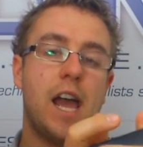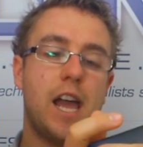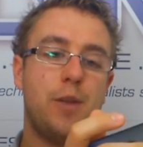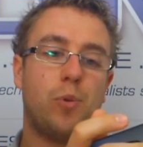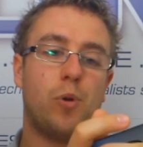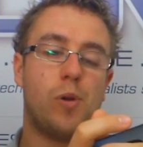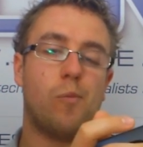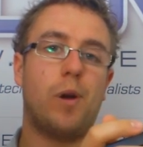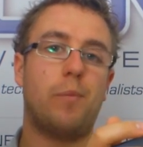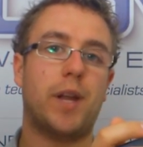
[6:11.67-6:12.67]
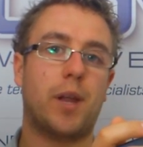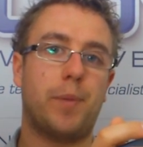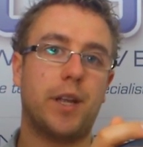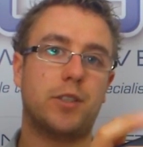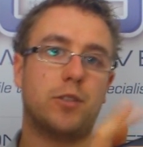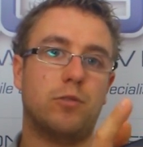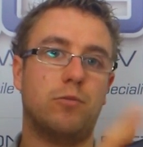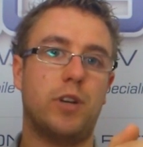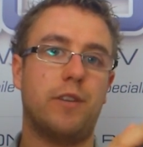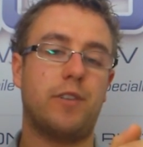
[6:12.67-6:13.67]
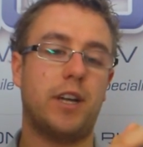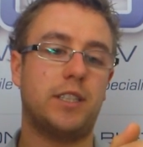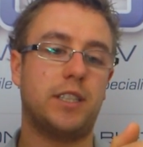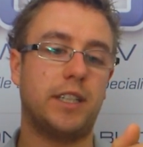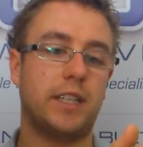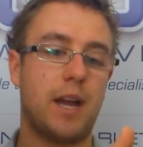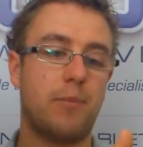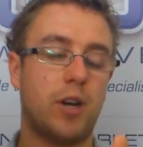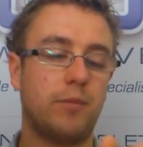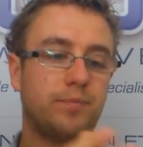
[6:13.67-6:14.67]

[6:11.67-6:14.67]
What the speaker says: 8.1 megapixel rear-facing camera,